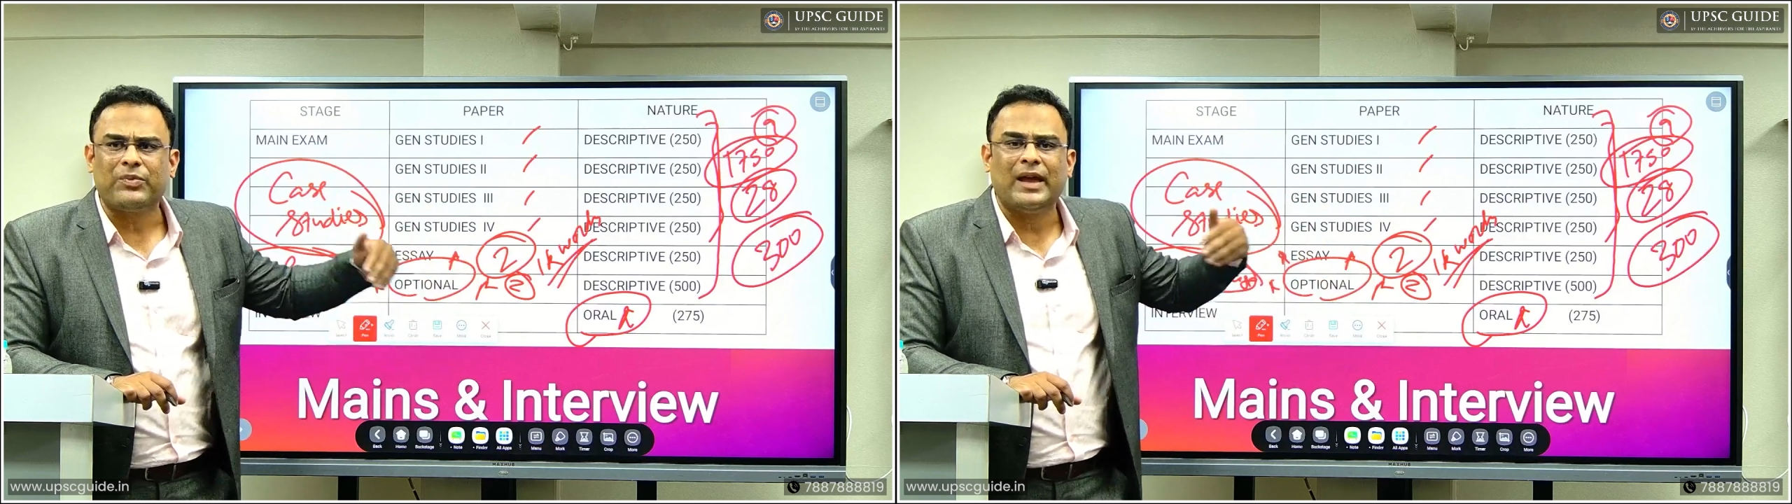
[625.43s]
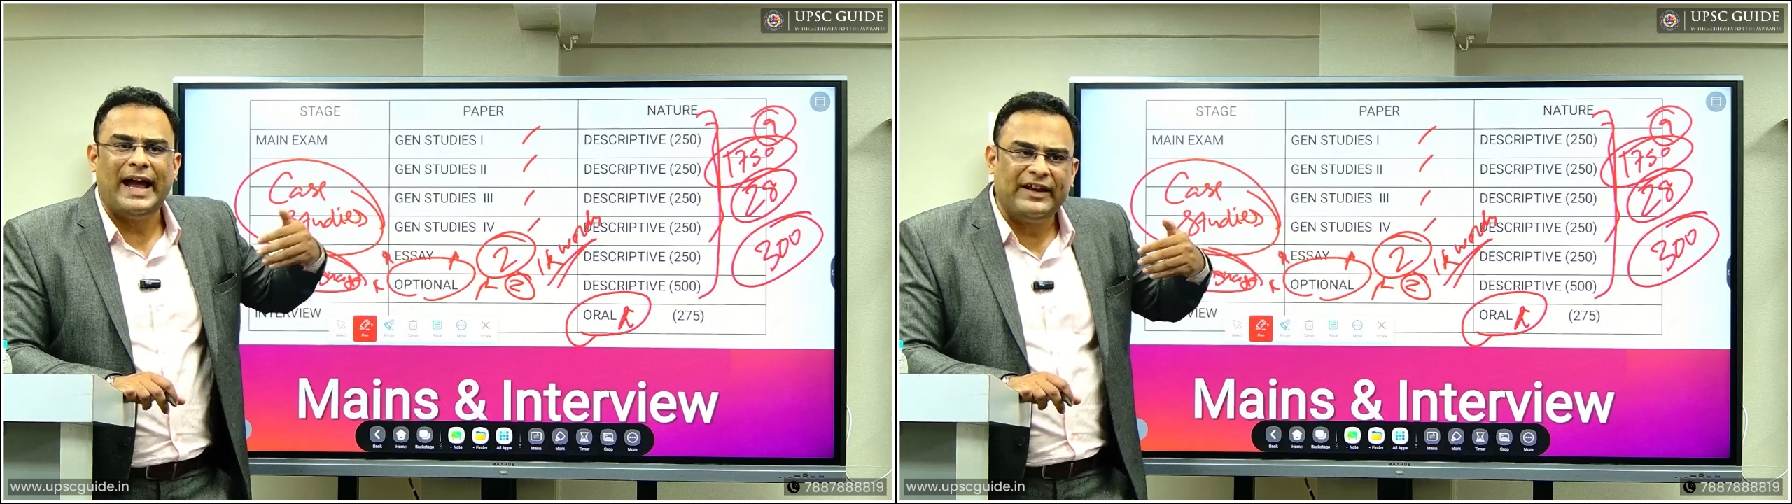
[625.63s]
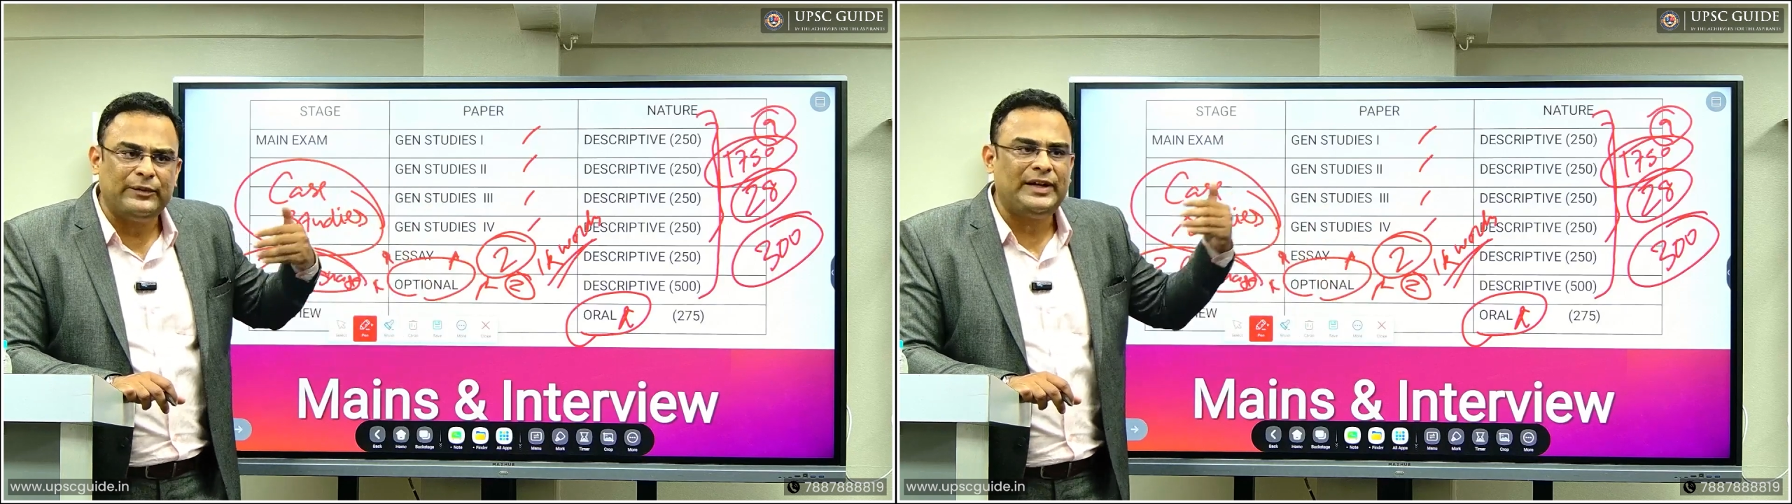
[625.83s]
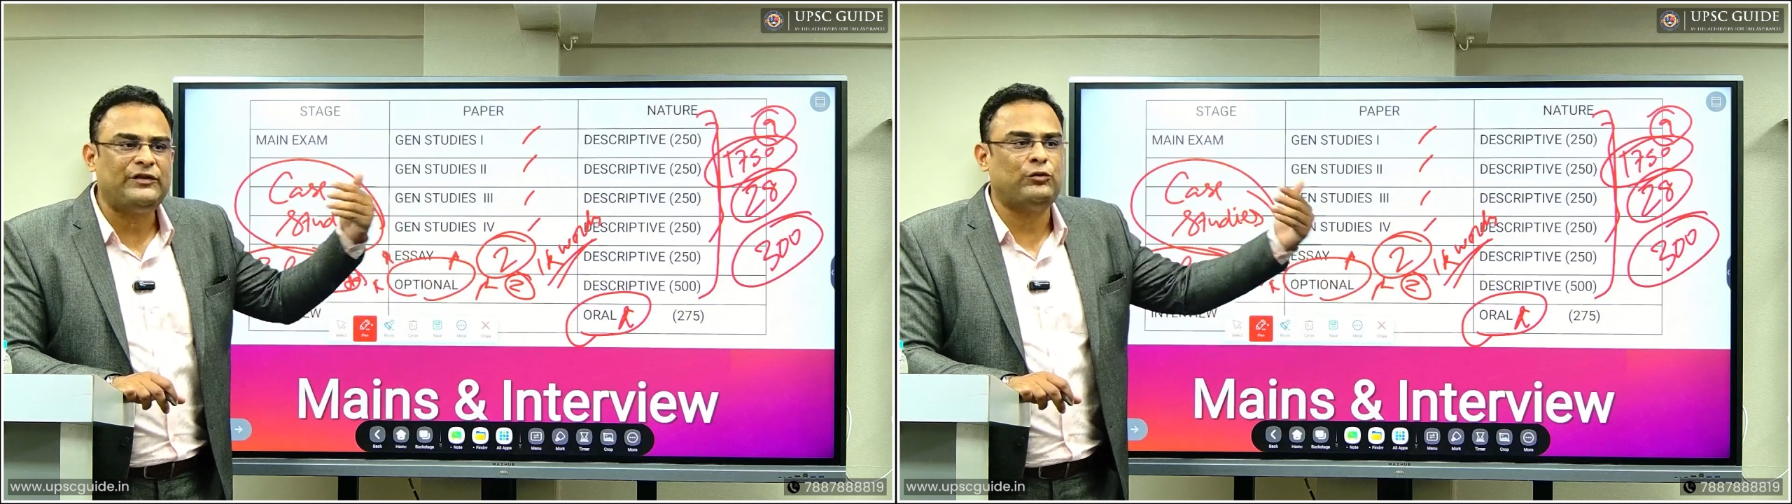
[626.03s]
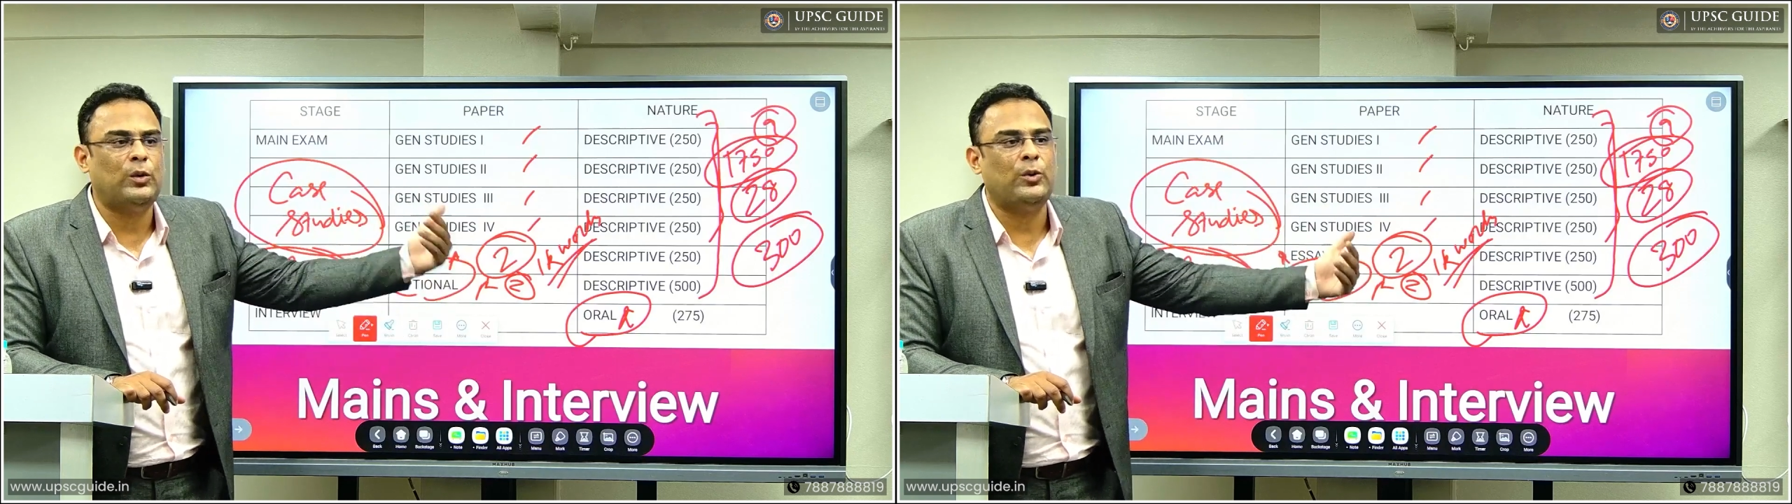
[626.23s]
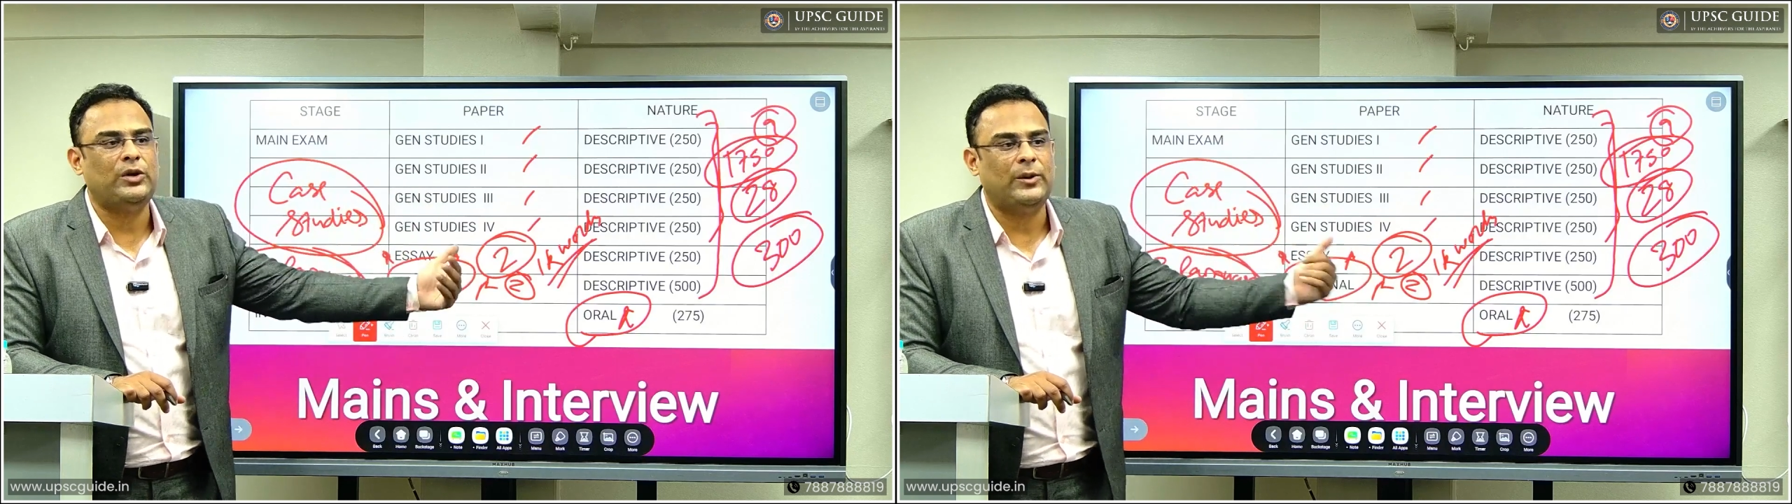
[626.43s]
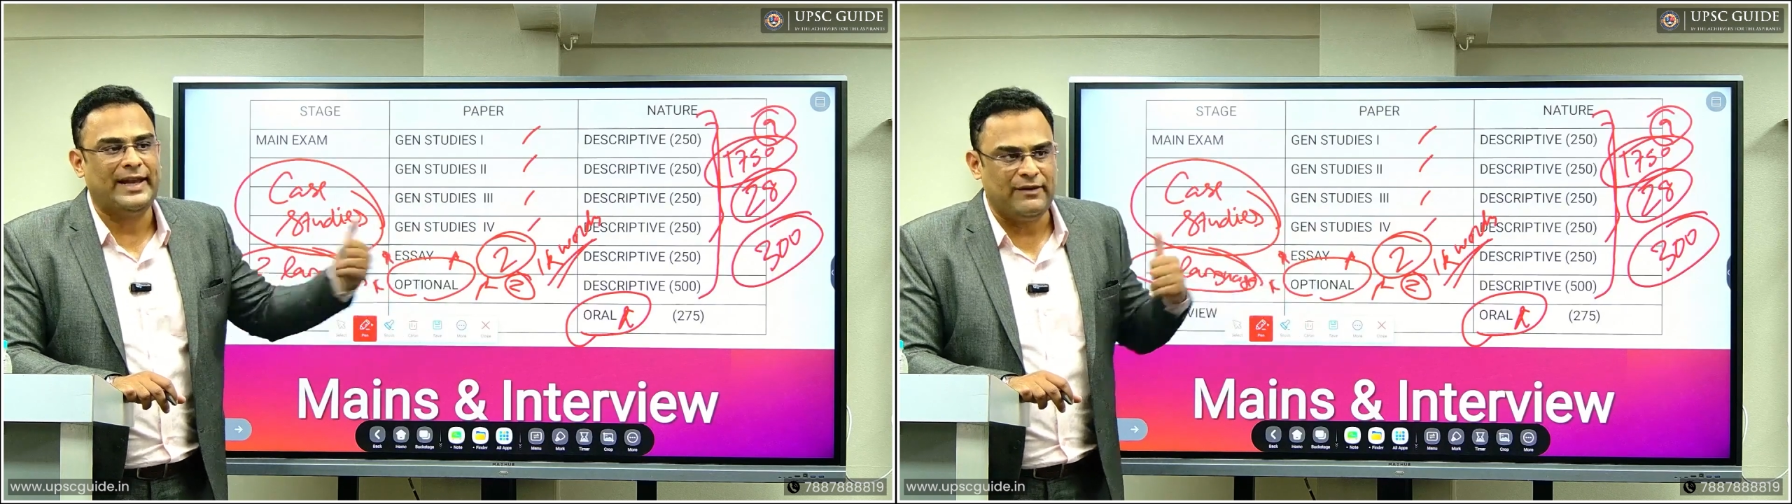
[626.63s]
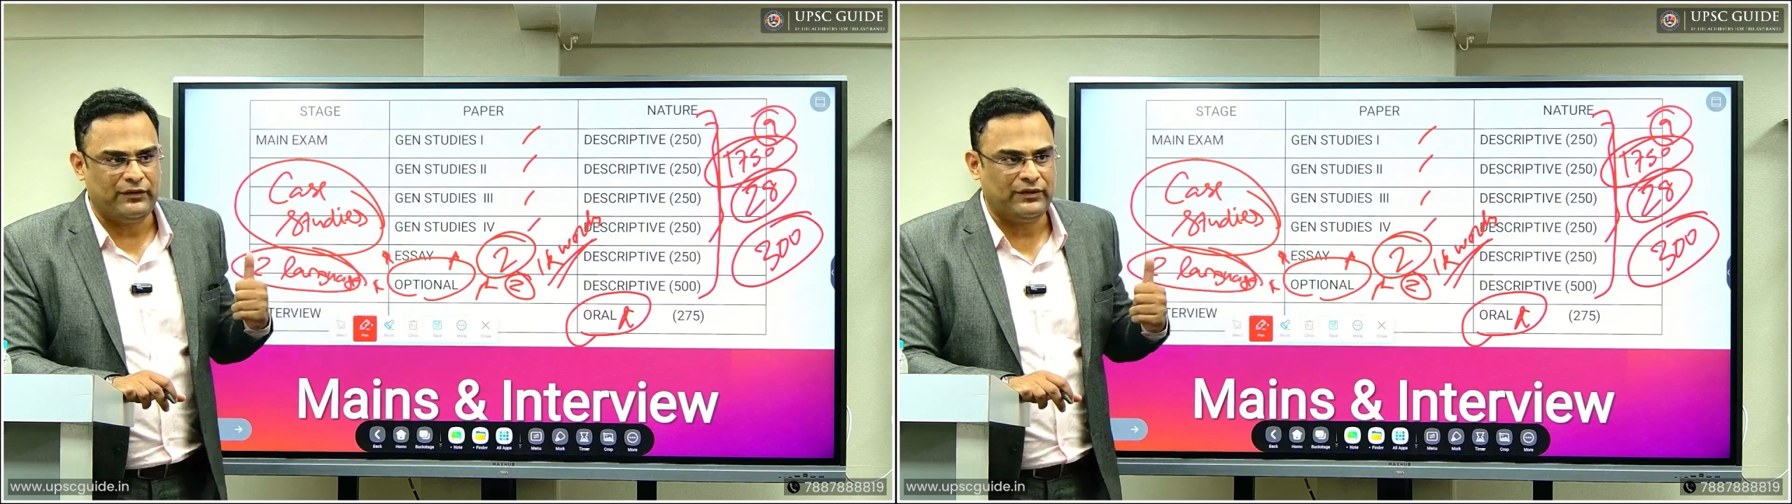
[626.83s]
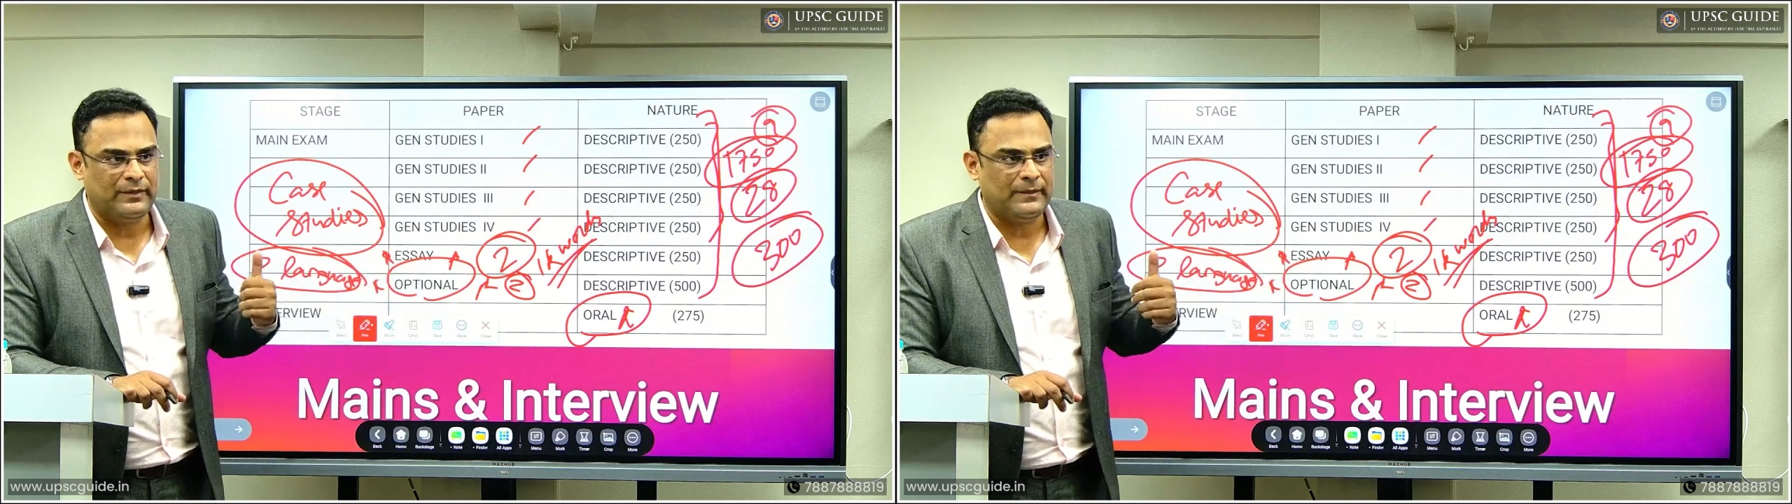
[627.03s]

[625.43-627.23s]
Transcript: as well as throughout your life,